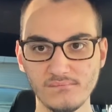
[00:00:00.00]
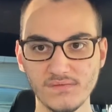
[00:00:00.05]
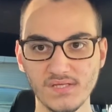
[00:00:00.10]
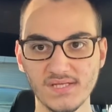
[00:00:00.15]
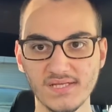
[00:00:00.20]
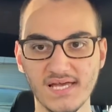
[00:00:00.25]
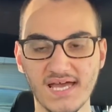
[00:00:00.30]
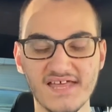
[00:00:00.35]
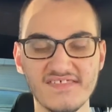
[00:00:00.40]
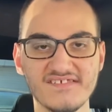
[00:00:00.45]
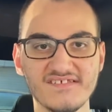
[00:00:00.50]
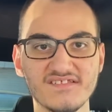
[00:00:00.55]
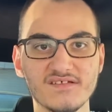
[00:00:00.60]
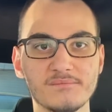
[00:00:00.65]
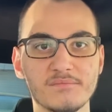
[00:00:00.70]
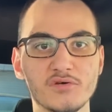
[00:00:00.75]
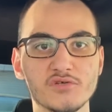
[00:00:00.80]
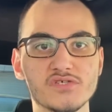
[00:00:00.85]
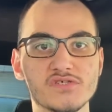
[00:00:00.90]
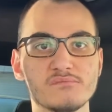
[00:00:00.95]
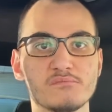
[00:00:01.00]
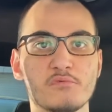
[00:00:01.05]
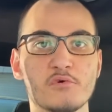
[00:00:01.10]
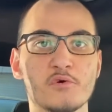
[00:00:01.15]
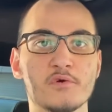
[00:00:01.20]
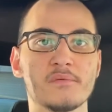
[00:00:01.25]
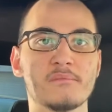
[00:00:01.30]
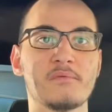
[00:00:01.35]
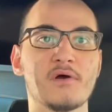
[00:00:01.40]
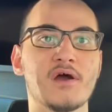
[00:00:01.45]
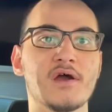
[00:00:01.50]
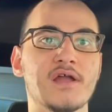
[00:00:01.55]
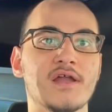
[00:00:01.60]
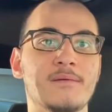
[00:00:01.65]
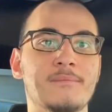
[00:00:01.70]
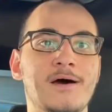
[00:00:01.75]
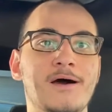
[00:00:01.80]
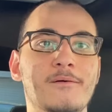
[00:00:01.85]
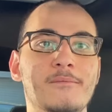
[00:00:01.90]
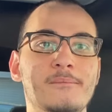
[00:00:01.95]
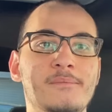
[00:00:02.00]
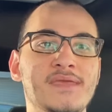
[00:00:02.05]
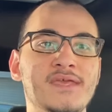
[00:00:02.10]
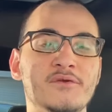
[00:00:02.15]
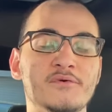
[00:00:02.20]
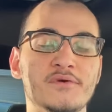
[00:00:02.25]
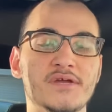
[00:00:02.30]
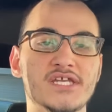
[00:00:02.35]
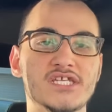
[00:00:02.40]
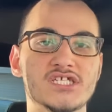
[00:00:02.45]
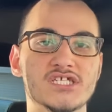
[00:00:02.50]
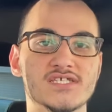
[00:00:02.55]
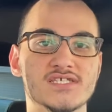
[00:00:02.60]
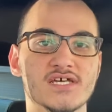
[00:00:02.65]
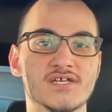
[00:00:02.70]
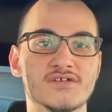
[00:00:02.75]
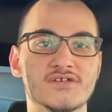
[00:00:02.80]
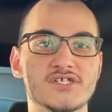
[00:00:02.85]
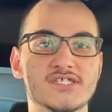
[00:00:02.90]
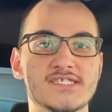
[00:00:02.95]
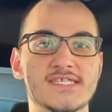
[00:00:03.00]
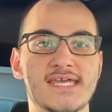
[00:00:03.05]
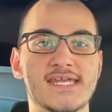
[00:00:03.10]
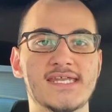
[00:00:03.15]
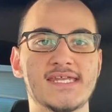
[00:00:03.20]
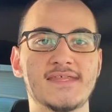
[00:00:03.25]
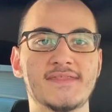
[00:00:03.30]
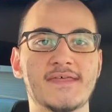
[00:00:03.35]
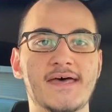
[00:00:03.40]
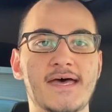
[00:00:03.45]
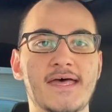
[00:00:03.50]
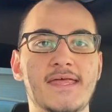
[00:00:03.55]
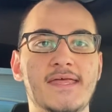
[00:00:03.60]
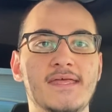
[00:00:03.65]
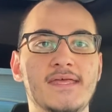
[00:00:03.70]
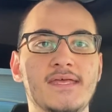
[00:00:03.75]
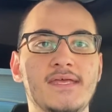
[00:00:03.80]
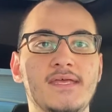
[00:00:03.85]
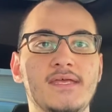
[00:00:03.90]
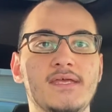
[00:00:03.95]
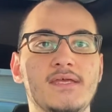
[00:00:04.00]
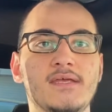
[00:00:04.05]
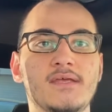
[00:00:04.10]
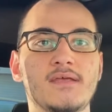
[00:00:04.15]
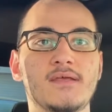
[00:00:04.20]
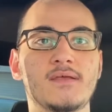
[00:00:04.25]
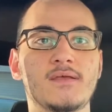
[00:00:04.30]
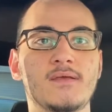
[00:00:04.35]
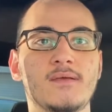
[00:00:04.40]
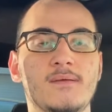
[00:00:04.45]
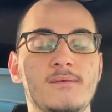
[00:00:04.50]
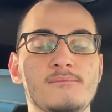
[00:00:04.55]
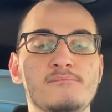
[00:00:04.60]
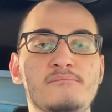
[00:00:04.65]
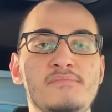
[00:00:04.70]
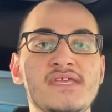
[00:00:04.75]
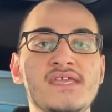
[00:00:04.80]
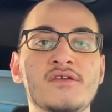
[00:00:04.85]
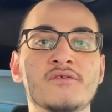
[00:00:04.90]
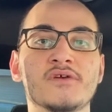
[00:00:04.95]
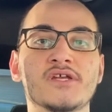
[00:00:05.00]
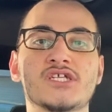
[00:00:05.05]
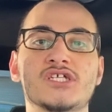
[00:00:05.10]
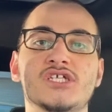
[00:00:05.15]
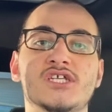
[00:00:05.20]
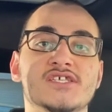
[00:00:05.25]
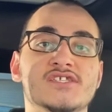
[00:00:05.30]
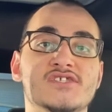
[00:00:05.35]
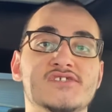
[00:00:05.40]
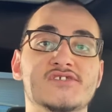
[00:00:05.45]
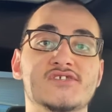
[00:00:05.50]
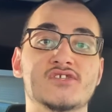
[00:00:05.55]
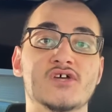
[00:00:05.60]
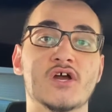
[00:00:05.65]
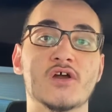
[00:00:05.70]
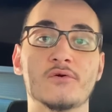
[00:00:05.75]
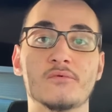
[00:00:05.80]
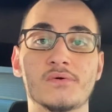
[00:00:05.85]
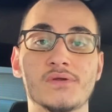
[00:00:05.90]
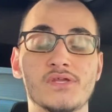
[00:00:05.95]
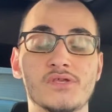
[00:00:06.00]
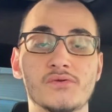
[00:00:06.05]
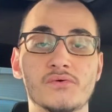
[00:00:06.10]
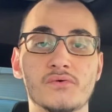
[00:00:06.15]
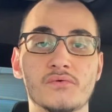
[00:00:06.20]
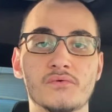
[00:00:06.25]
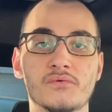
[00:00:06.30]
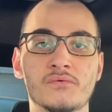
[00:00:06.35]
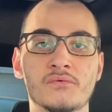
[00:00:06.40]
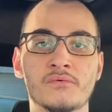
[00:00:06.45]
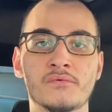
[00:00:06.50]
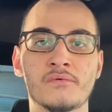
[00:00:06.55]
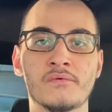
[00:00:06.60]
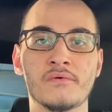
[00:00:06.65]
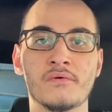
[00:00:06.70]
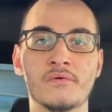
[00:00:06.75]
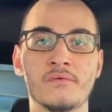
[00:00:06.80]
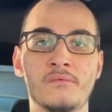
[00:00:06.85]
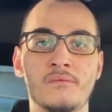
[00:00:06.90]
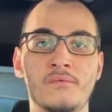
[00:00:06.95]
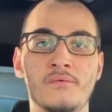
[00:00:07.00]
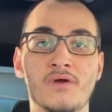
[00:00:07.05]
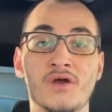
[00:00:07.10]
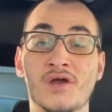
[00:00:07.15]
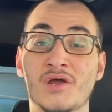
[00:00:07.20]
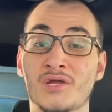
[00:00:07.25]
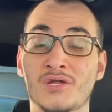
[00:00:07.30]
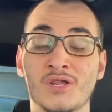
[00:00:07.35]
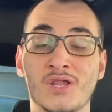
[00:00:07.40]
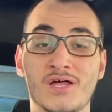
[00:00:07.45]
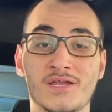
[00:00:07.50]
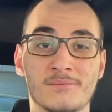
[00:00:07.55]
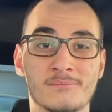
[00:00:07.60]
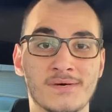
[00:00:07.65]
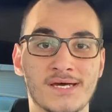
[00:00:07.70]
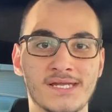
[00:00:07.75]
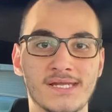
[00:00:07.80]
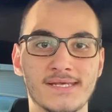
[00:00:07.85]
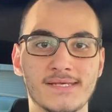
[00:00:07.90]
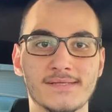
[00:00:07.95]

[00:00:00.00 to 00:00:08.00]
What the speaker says: I think the most important part about being rich is understanding that being rich doesn't start when earn a lot of money,